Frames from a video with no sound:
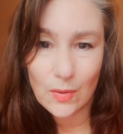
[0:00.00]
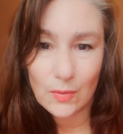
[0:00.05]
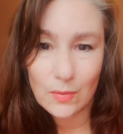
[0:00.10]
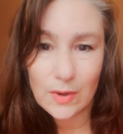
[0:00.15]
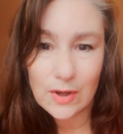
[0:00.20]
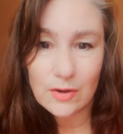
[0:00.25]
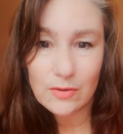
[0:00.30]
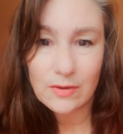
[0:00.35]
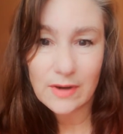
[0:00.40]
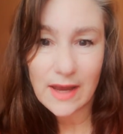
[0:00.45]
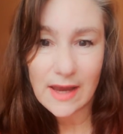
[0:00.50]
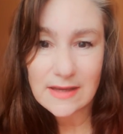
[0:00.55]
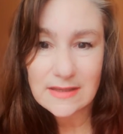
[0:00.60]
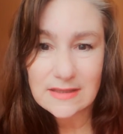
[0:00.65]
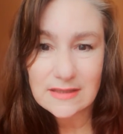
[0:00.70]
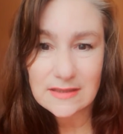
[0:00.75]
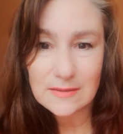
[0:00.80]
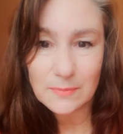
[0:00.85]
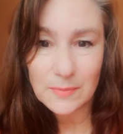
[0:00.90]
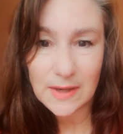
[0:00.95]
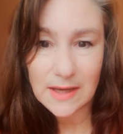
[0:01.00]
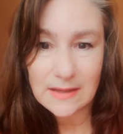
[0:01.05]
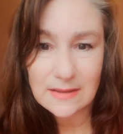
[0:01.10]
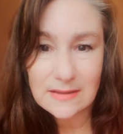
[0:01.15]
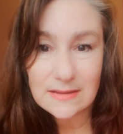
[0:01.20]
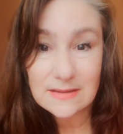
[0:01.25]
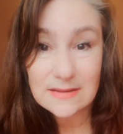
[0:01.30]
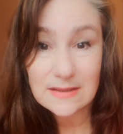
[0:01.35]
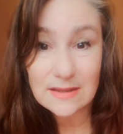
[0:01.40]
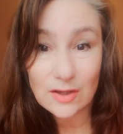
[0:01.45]
we create a
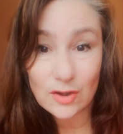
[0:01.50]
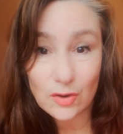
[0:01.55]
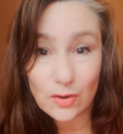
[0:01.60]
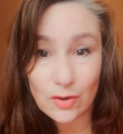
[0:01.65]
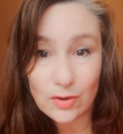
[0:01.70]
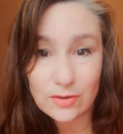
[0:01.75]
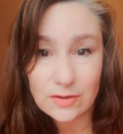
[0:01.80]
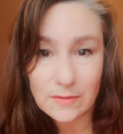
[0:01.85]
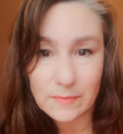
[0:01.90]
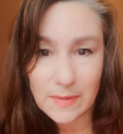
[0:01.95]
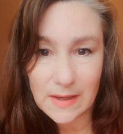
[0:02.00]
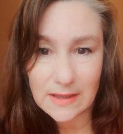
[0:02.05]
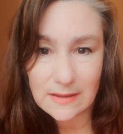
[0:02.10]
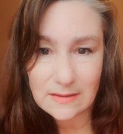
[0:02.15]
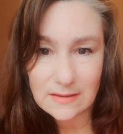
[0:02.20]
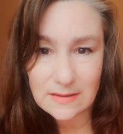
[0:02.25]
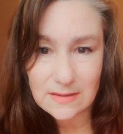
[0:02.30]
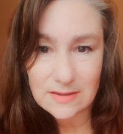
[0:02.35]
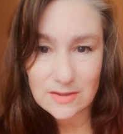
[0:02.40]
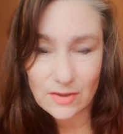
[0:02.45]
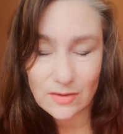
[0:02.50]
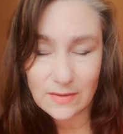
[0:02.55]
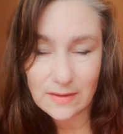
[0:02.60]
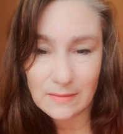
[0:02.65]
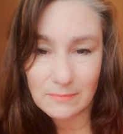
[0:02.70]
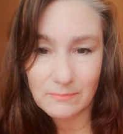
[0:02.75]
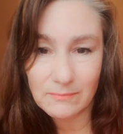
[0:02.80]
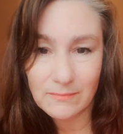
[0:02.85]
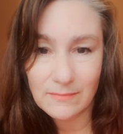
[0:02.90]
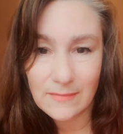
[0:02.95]
dependence and a codependence on
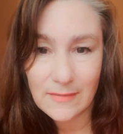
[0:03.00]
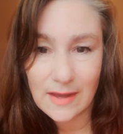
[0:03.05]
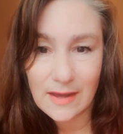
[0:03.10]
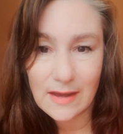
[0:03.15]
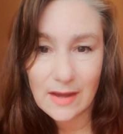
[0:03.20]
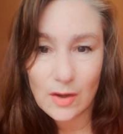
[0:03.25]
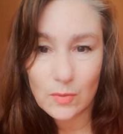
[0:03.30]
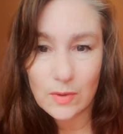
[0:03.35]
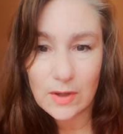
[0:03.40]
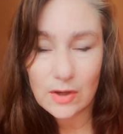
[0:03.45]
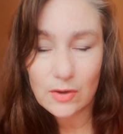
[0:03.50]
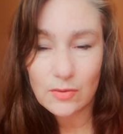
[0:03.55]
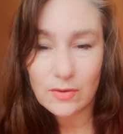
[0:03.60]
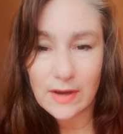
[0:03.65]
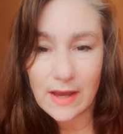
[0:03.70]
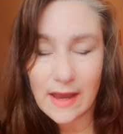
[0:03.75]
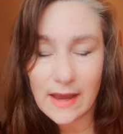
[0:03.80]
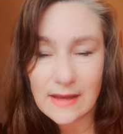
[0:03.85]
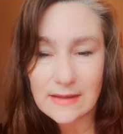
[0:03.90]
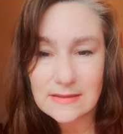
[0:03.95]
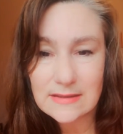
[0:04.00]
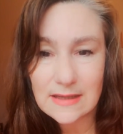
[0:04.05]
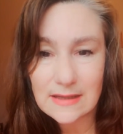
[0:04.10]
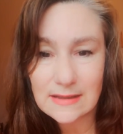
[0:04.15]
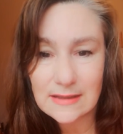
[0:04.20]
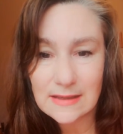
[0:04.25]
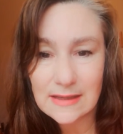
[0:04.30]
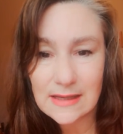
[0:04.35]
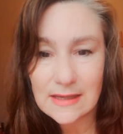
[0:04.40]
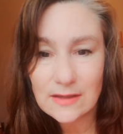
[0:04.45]
them. We create a
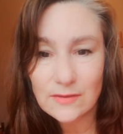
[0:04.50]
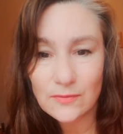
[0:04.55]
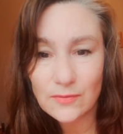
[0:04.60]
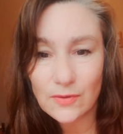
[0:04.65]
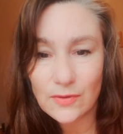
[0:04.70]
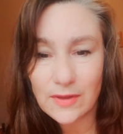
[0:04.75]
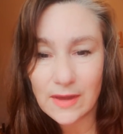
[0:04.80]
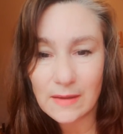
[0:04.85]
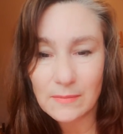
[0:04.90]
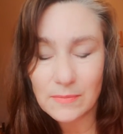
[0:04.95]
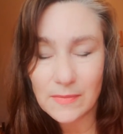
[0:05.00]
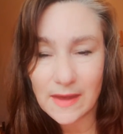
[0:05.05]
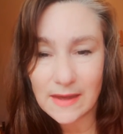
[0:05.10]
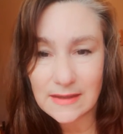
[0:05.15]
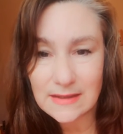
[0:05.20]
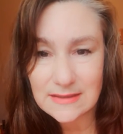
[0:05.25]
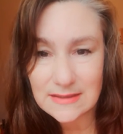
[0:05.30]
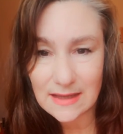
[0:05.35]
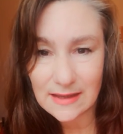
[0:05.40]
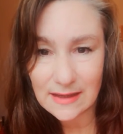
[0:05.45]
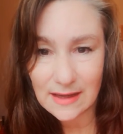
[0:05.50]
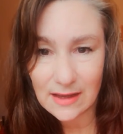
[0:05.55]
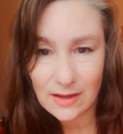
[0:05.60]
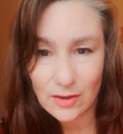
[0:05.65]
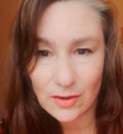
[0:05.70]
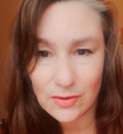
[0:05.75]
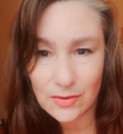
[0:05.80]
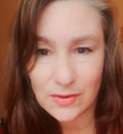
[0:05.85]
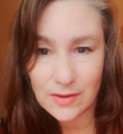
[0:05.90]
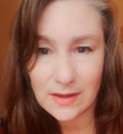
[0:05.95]
need for them that is
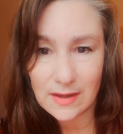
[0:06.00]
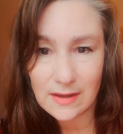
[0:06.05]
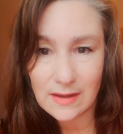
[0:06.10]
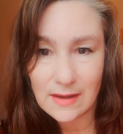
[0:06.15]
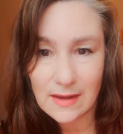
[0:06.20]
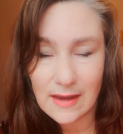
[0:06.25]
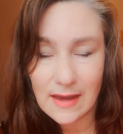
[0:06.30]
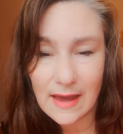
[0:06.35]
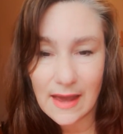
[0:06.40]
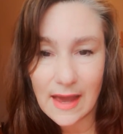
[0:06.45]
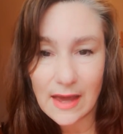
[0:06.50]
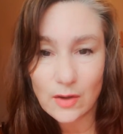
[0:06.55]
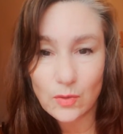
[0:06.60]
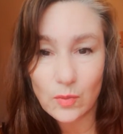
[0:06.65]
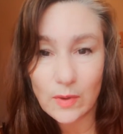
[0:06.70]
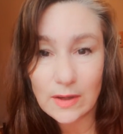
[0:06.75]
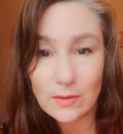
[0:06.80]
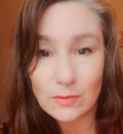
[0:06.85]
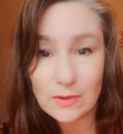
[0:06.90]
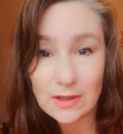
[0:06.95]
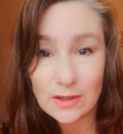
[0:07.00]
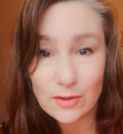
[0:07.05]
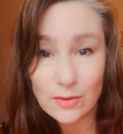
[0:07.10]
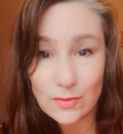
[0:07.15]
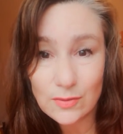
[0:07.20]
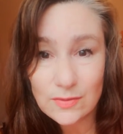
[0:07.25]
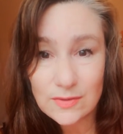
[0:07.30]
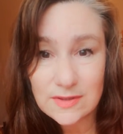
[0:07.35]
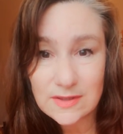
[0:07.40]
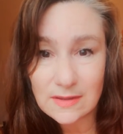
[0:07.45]
unhealthy, and when we
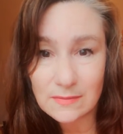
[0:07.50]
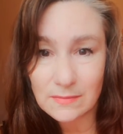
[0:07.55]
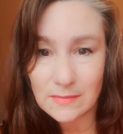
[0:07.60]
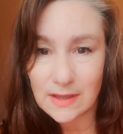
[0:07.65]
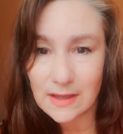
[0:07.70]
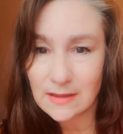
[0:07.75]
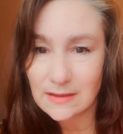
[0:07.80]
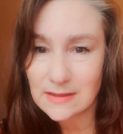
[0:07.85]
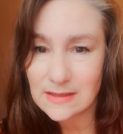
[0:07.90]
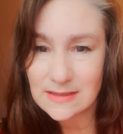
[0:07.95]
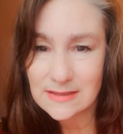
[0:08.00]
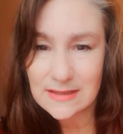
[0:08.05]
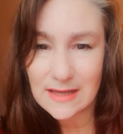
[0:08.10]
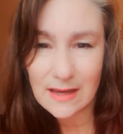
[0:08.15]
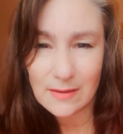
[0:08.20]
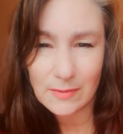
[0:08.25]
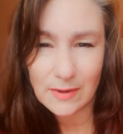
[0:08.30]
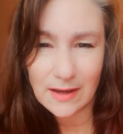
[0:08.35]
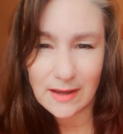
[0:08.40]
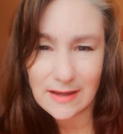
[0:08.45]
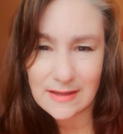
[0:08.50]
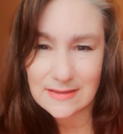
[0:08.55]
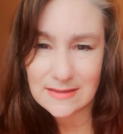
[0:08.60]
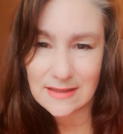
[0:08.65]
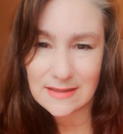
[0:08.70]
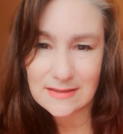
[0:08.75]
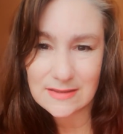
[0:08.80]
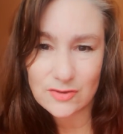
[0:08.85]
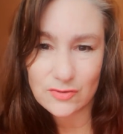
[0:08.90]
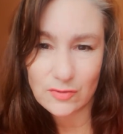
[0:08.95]
lose them, can destabilize
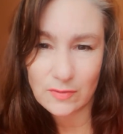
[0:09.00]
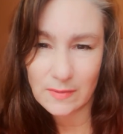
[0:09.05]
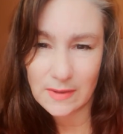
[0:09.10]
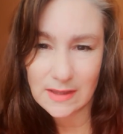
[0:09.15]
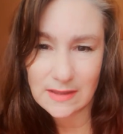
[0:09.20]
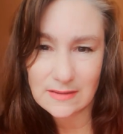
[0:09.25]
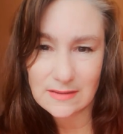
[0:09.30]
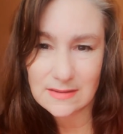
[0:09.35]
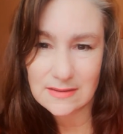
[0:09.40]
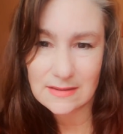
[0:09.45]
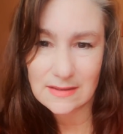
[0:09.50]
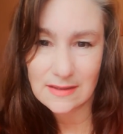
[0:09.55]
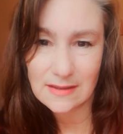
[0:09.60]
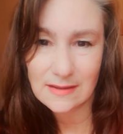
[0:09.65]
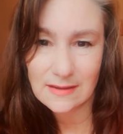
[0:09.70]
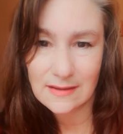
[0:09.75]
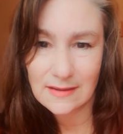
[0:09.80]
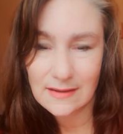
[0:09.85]
us tremendously.